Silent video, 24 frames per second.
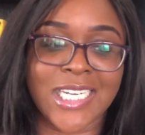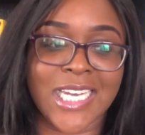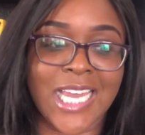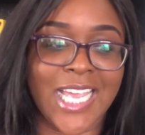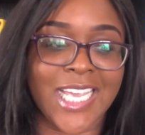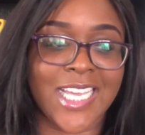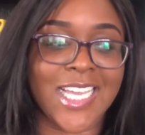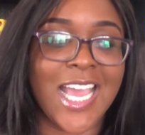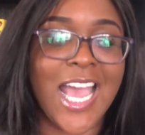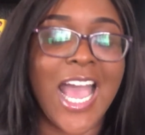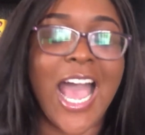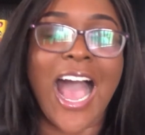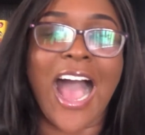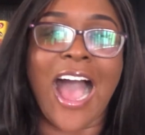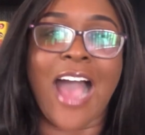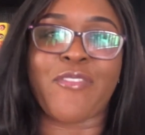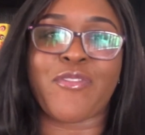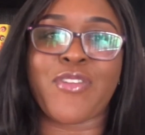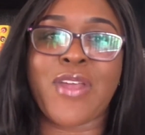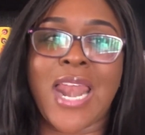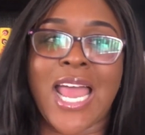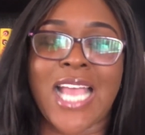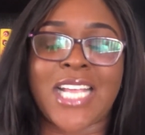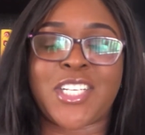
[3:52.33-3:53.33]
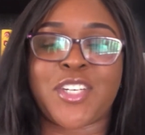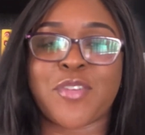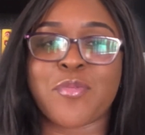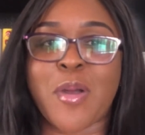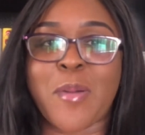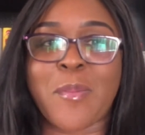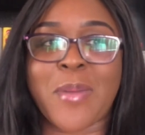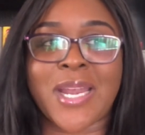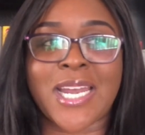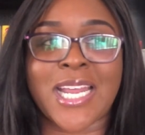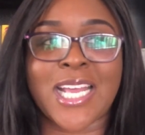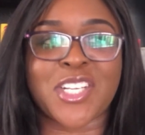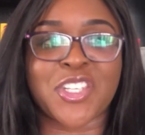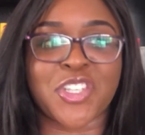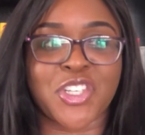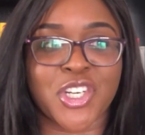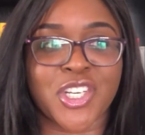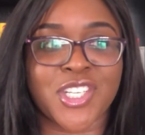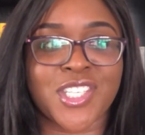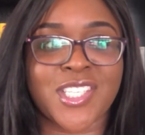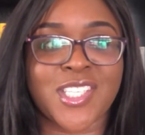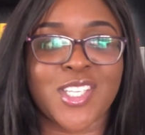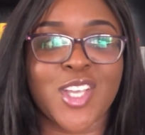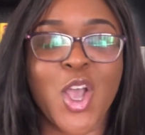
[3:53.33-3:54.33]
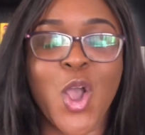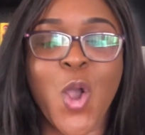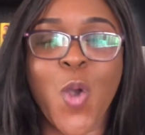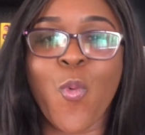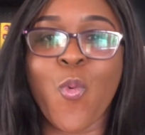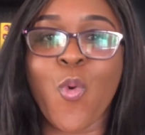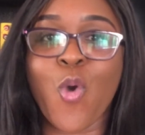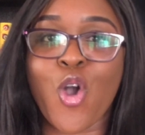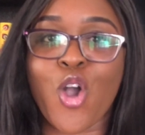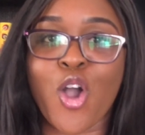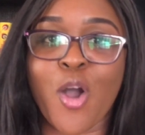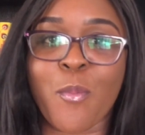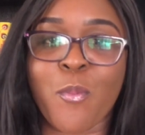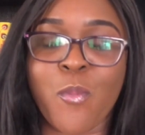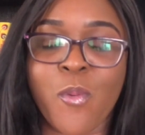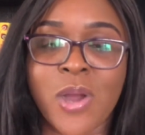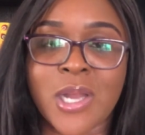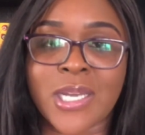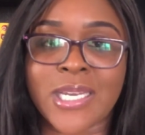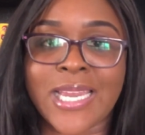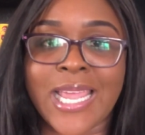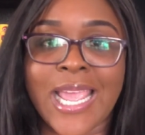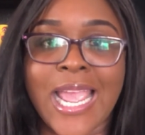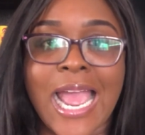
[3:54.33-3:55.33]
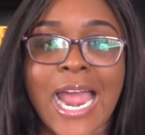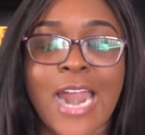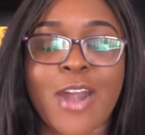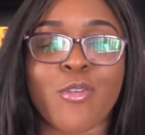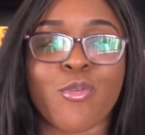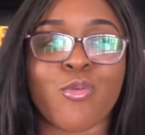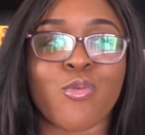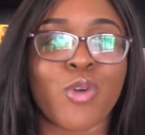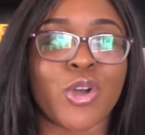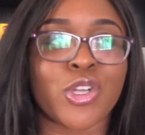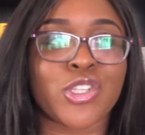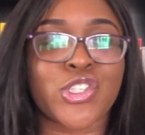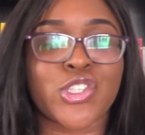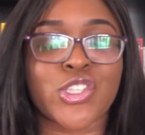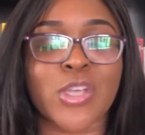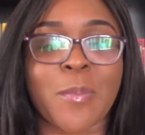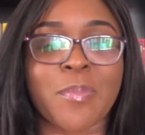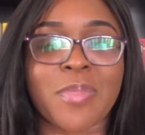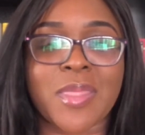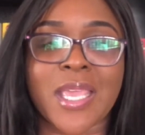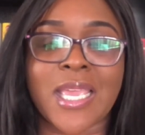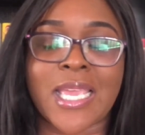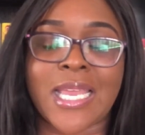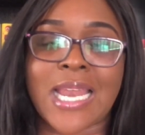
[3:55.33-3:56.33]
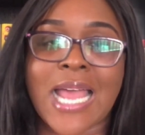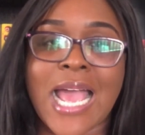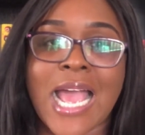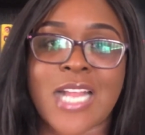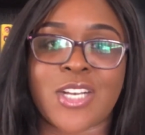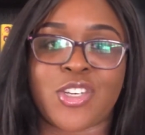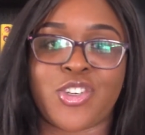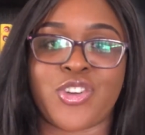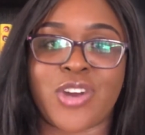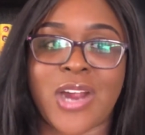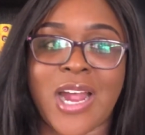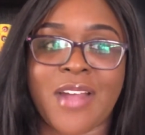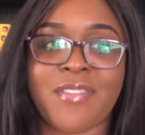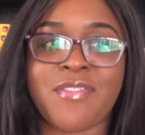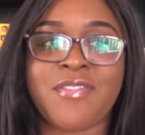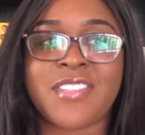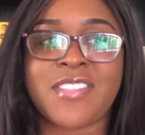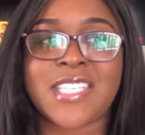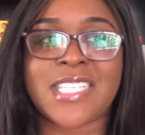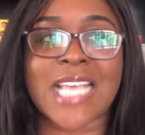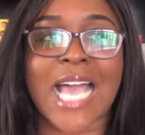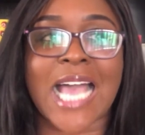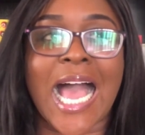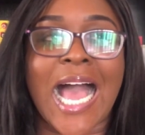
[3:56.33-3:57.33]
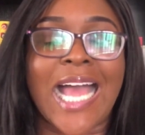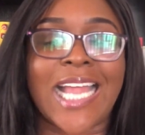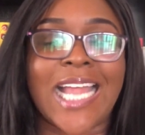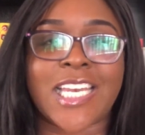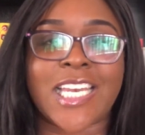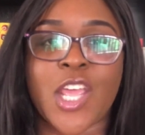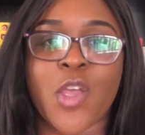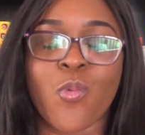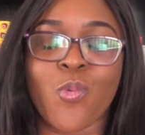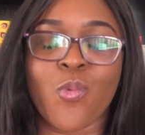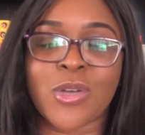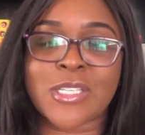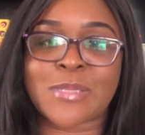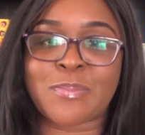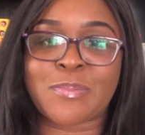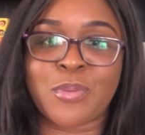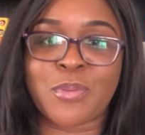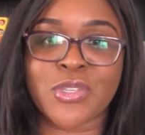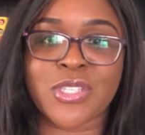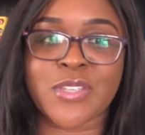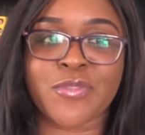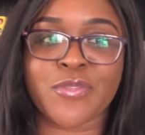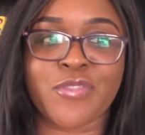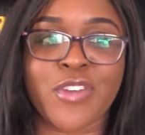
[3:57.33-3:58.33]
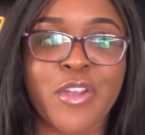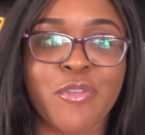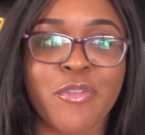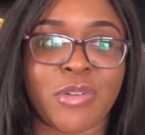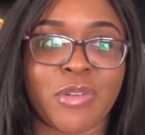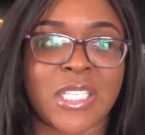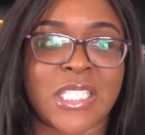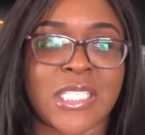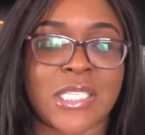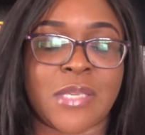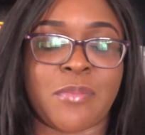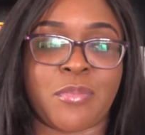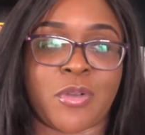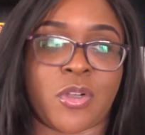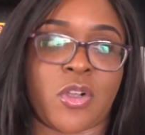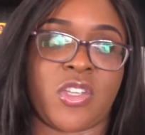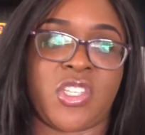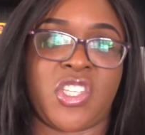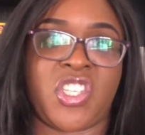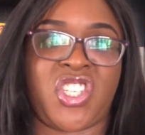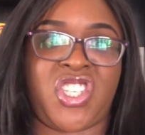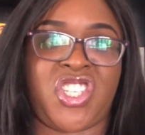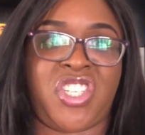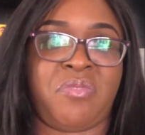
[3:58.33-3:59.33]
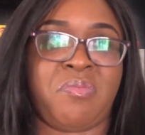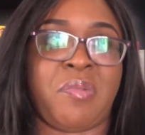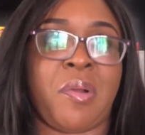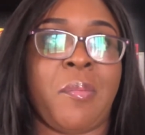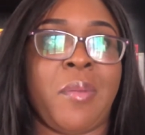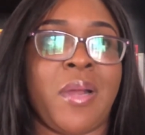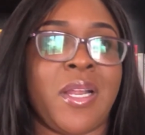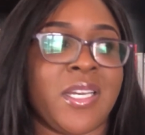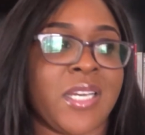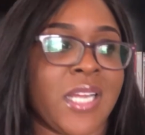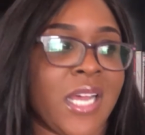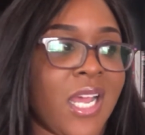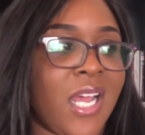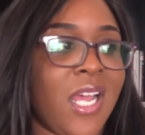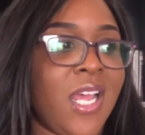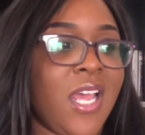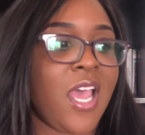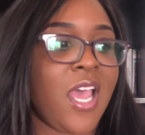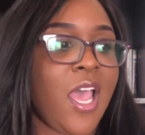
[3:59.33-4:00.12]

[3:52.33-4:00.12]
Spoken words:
Like, I feel like Chimamanda just woke up one day and wrote something in her drafts, and it was beautifully written because it's Chimamanda.